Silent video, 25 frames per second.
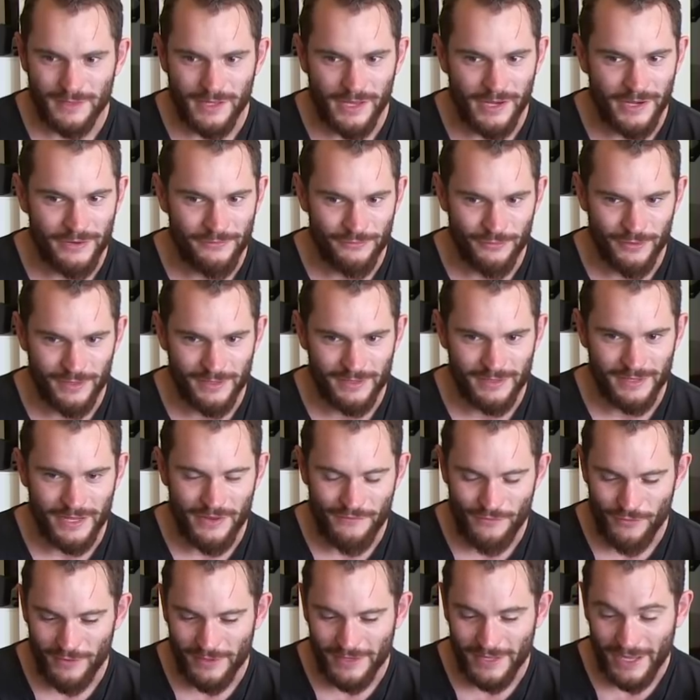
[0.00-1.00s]
and everyone
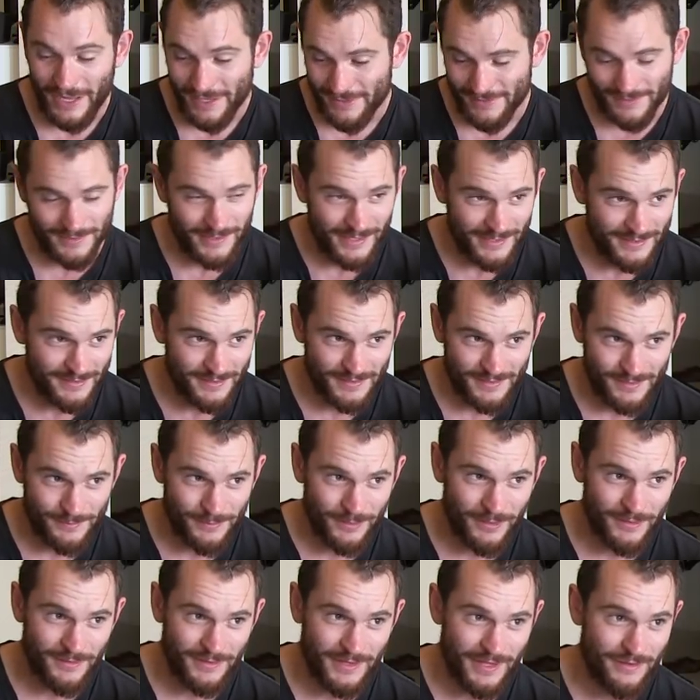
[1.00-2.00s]
everyone hates ISIS
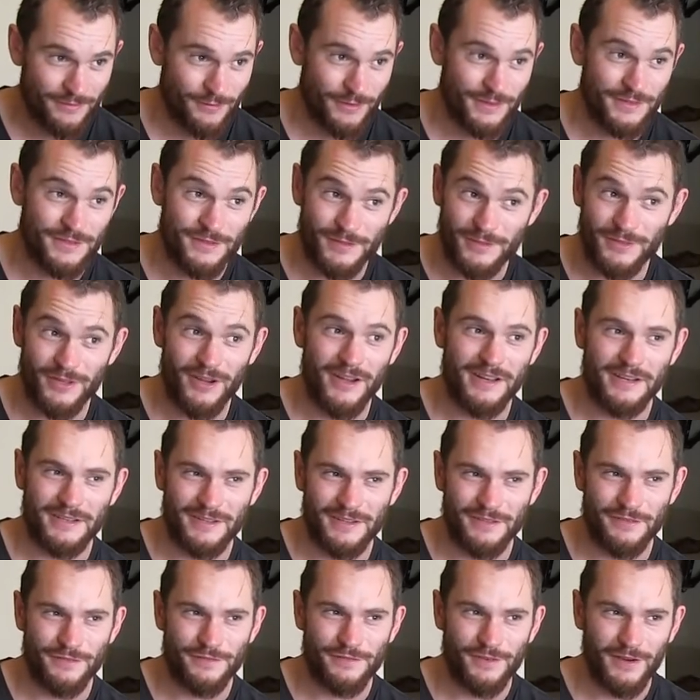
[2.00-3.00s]
supposedly. Everyone's united
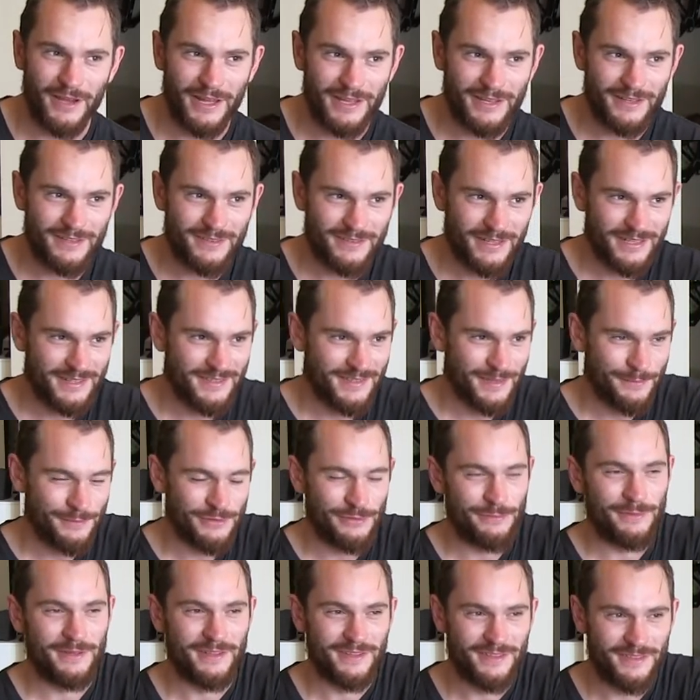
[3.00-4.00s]
in the fight. That
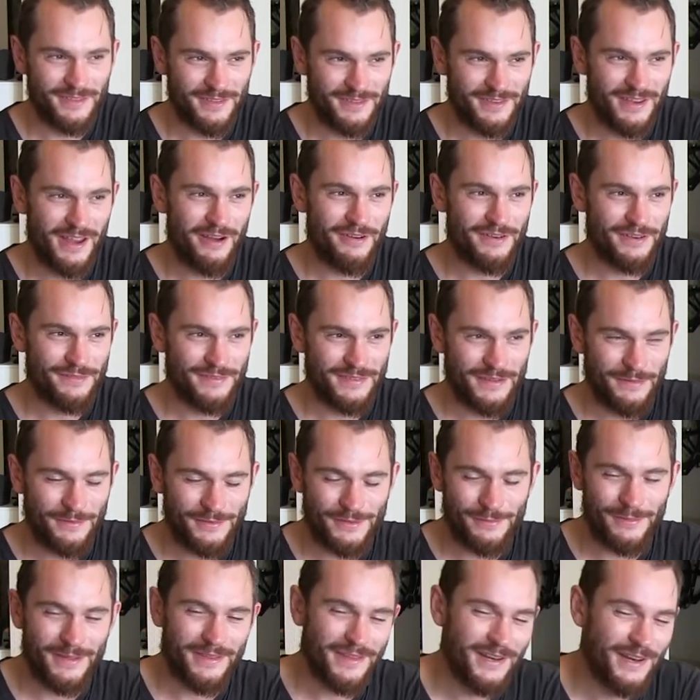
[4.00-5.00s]
seems to be the, the narrative
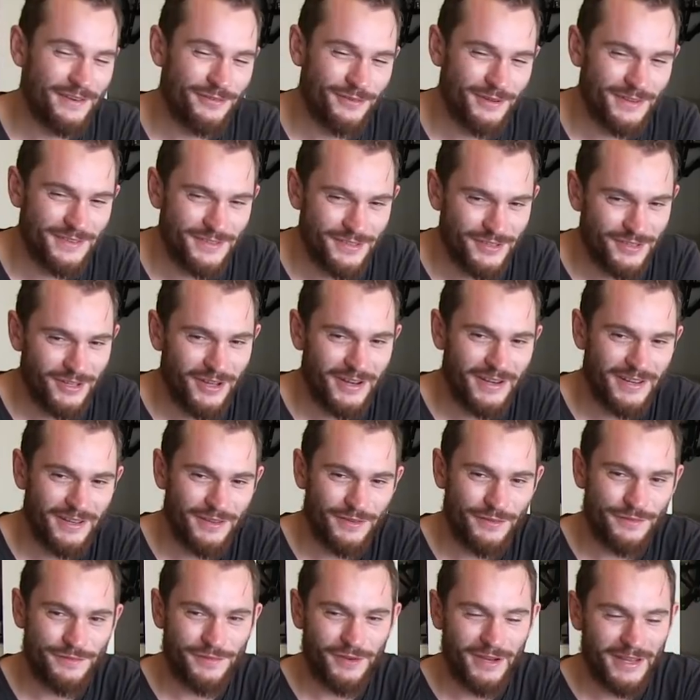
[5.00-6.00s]
seems to be that everyone's united
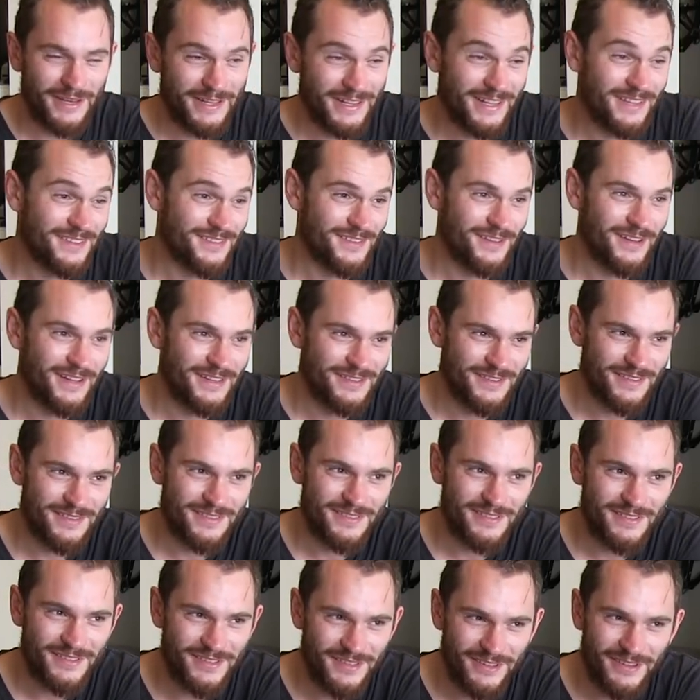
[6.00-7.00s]
in the fight against
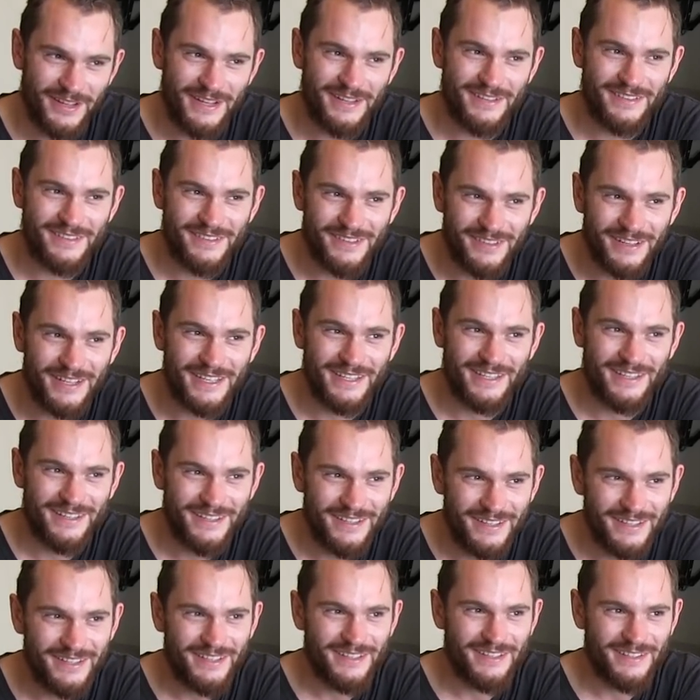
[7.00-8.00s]
ISIS. Correct? Like,
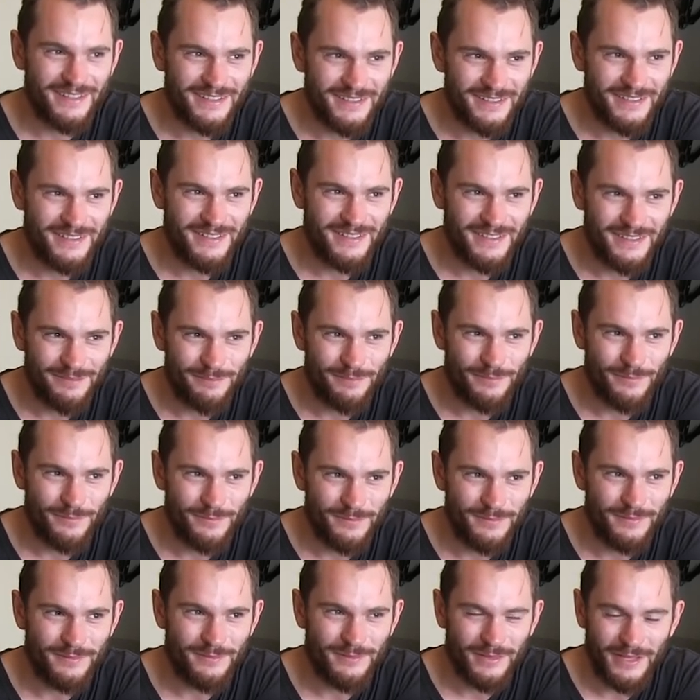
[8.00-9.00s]

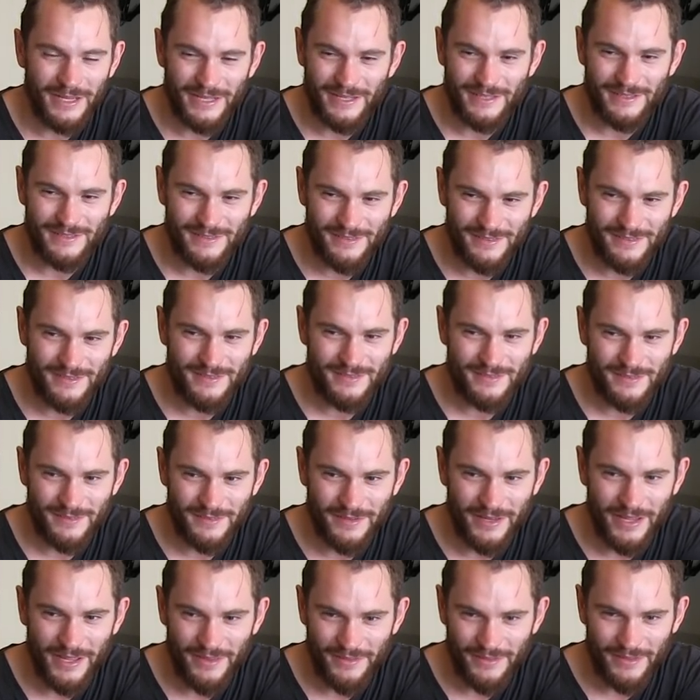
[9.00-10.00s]
yeah, like it's
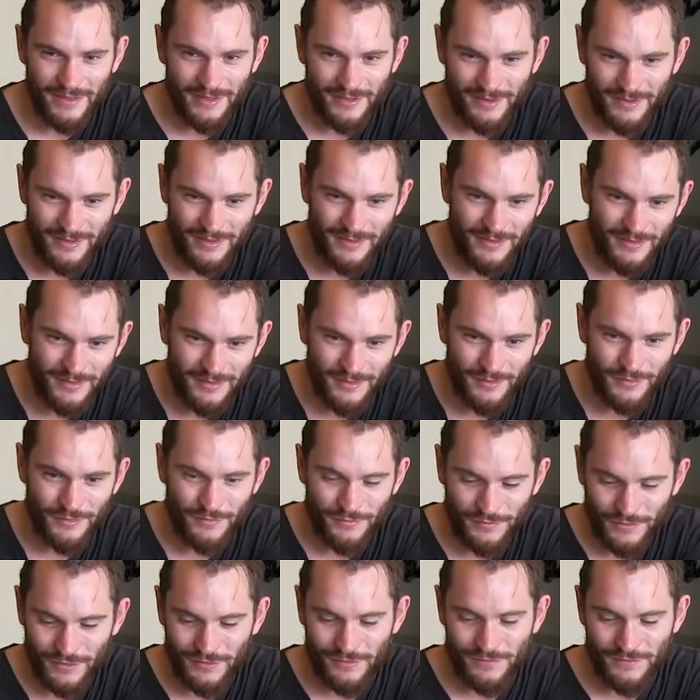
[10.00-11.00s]
they're the the,
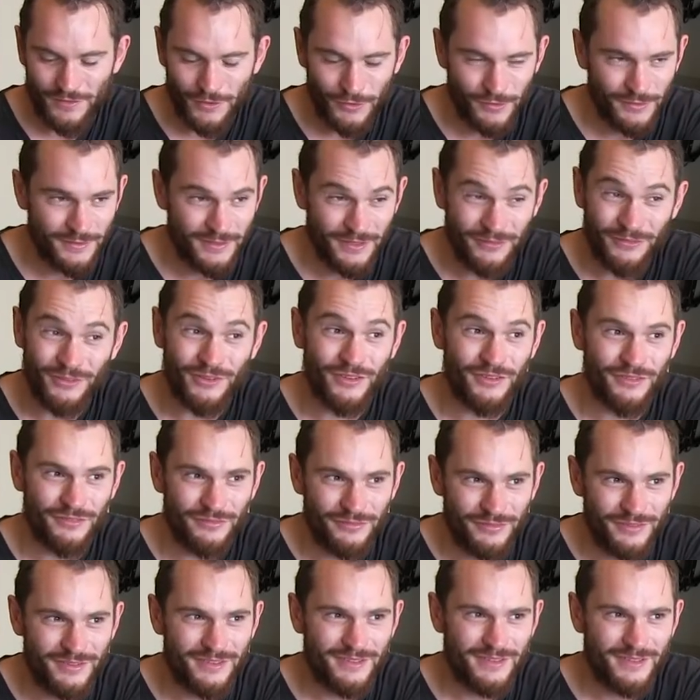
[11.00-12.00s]
the folk devil of
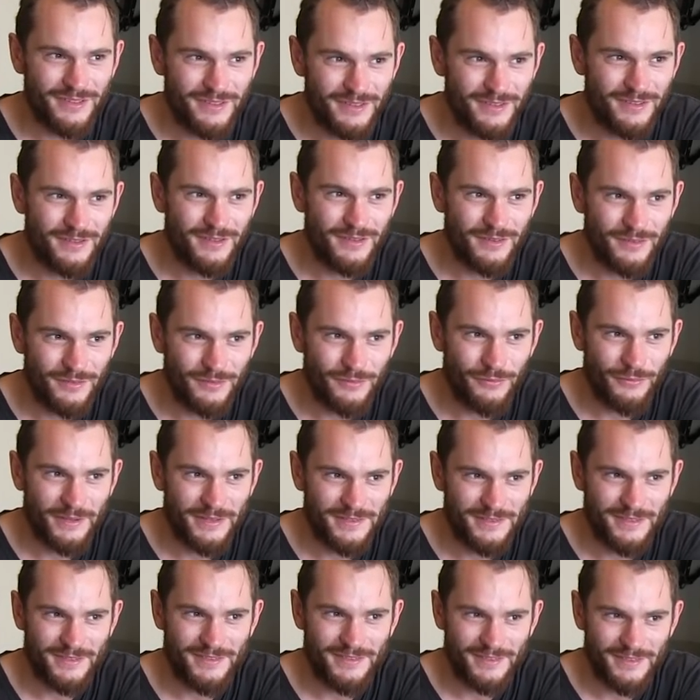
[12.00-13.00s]

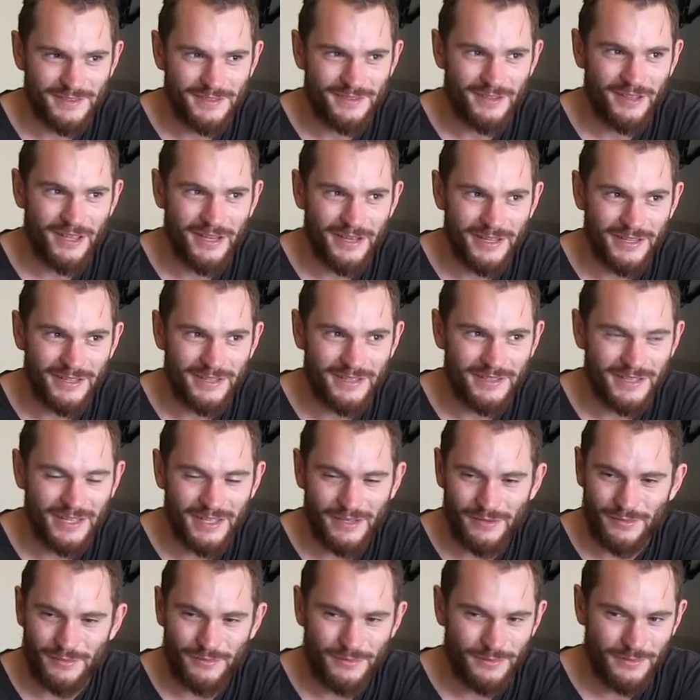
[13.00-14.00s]
Western society, and
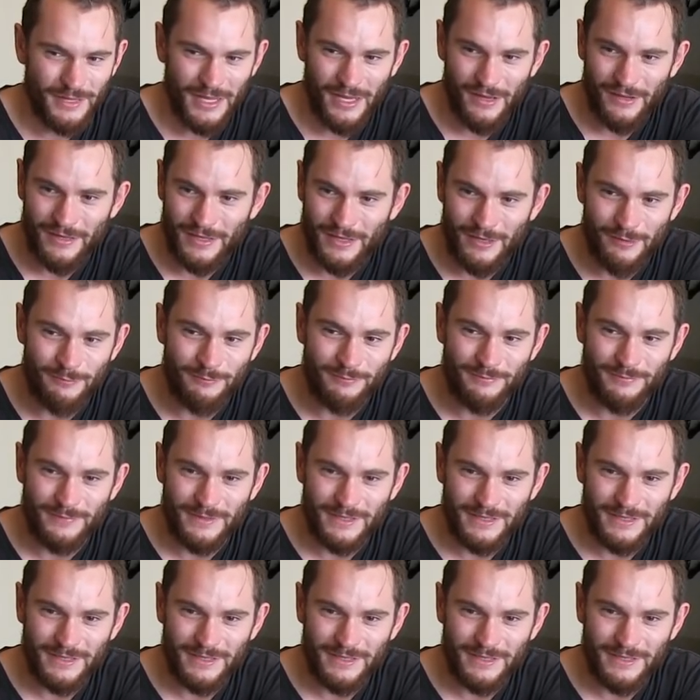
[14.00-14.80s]
then how come